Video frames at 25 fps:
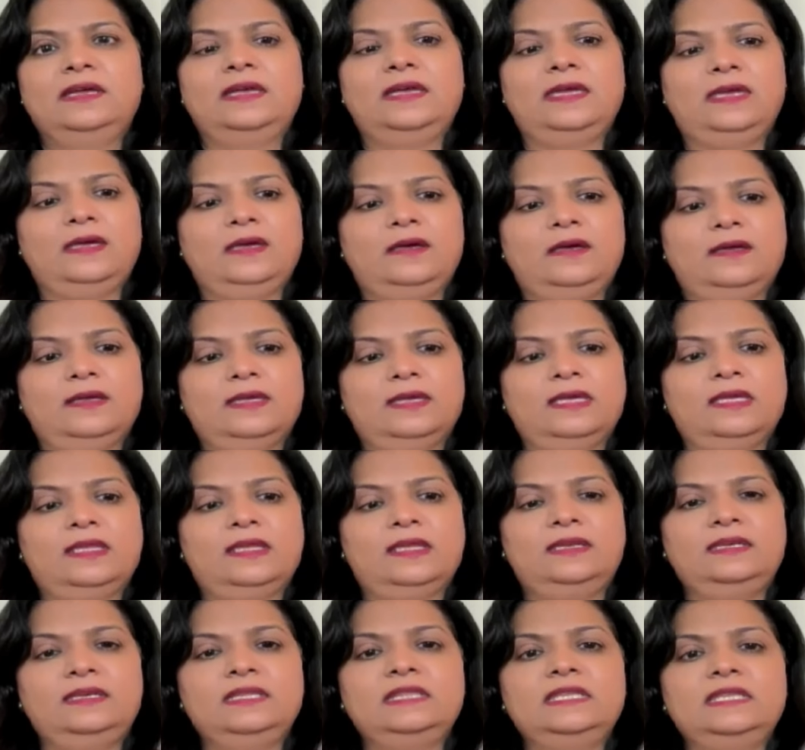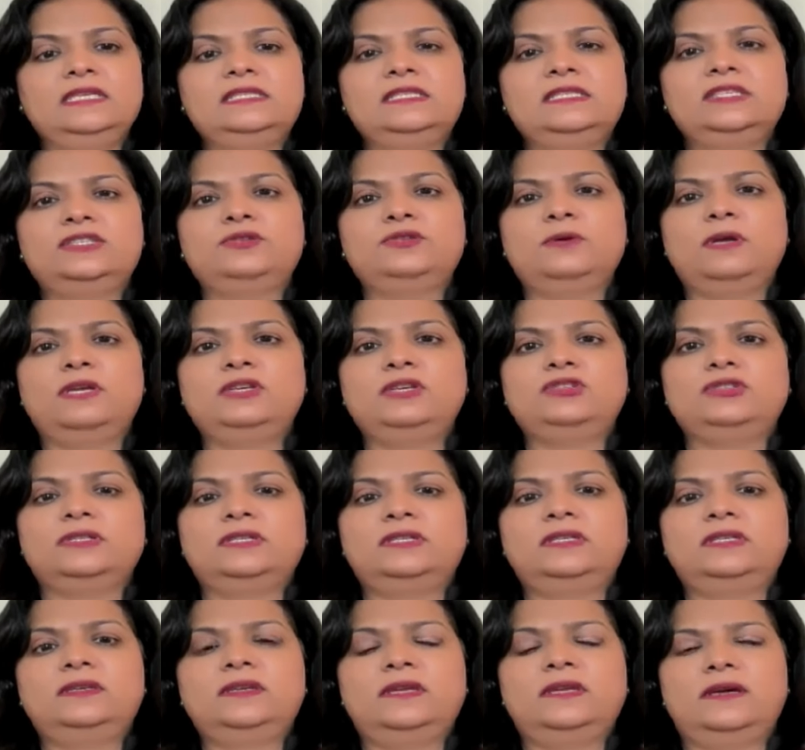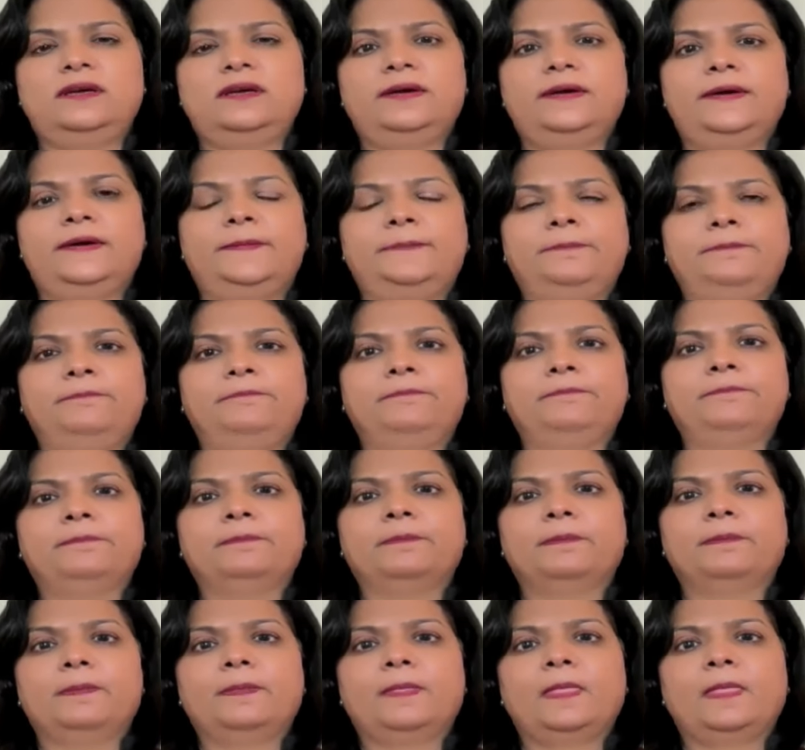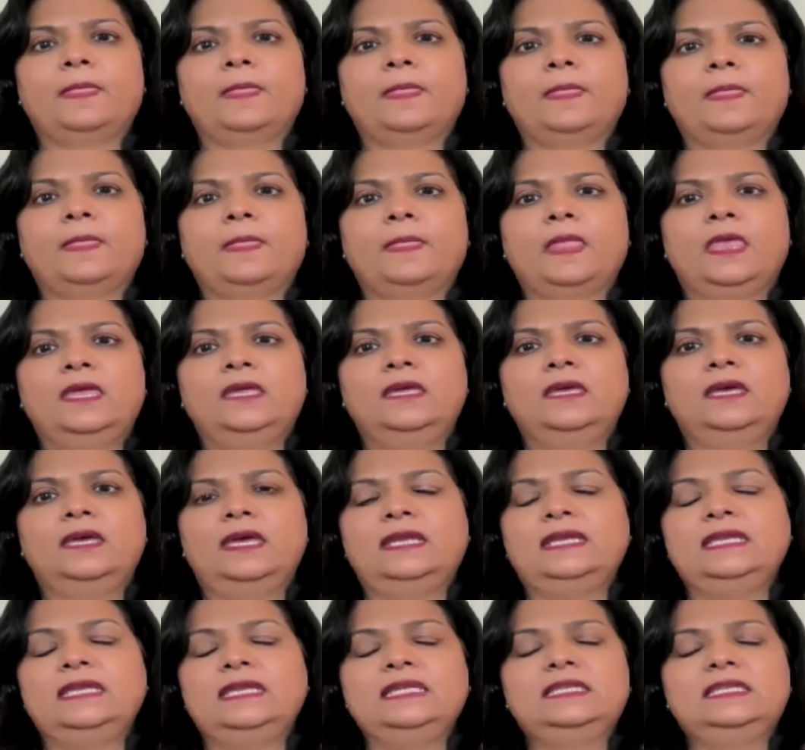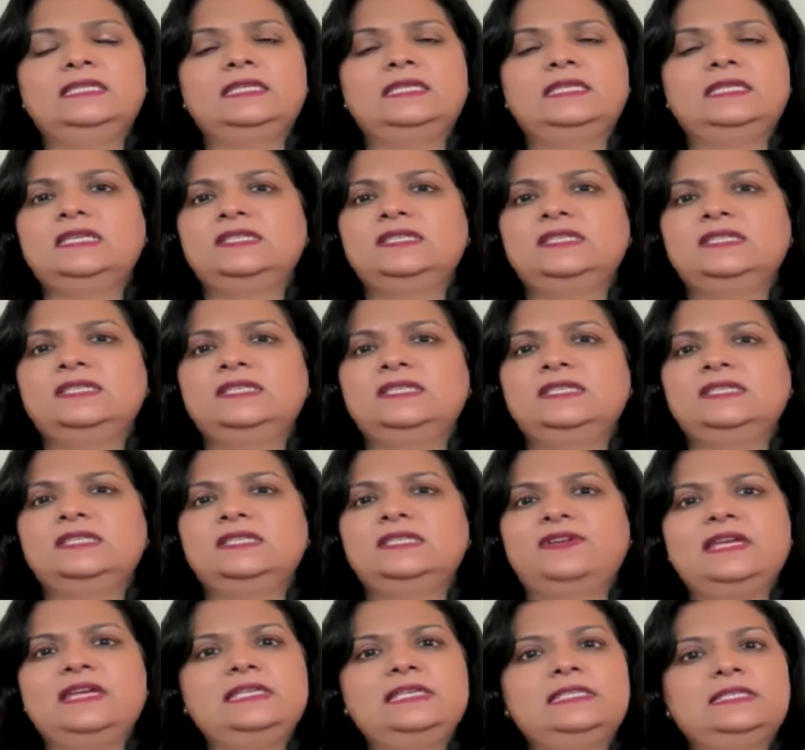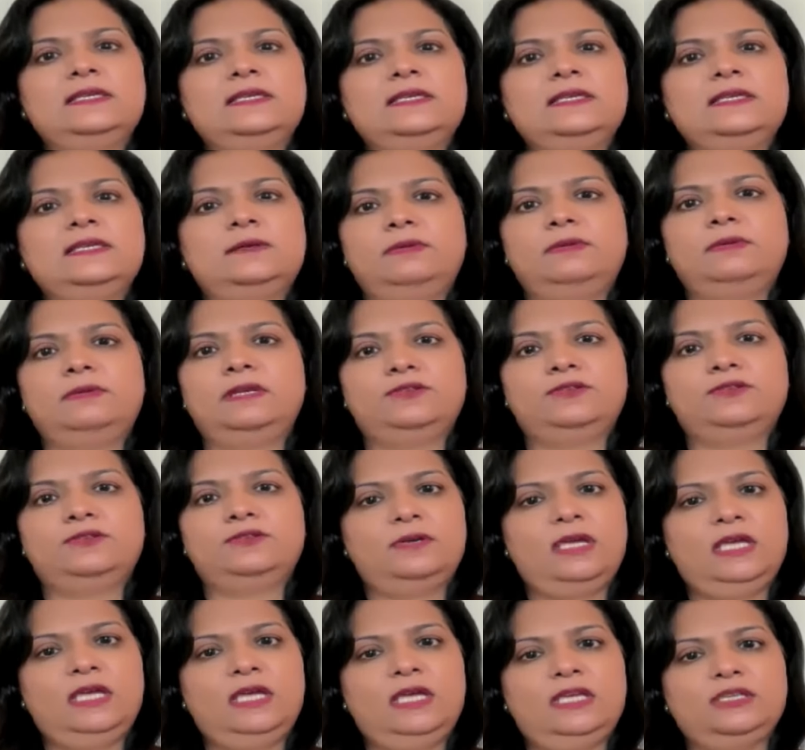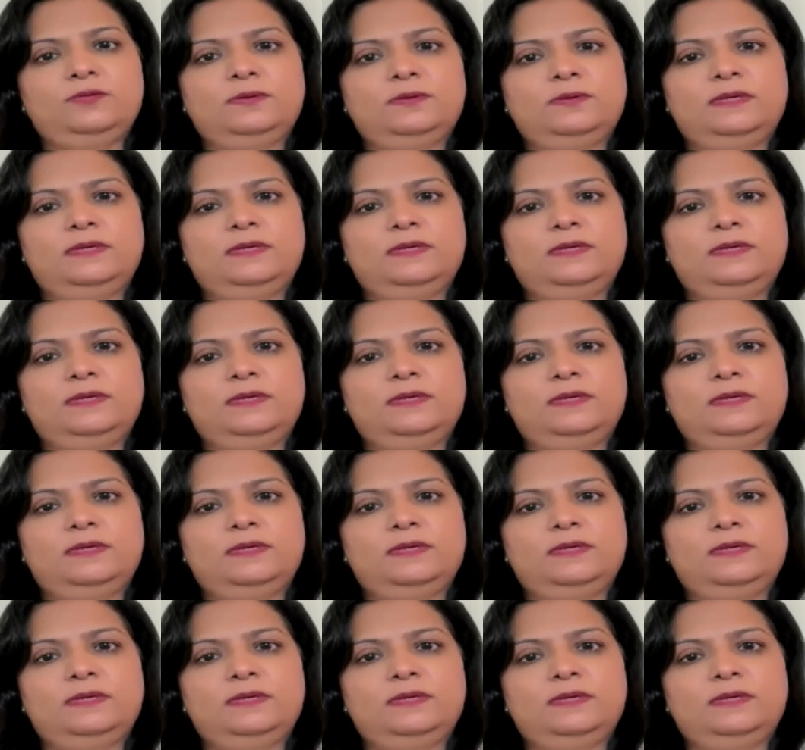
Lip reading: And in this situation, an E3 is very similar to a H1 in the sense that it is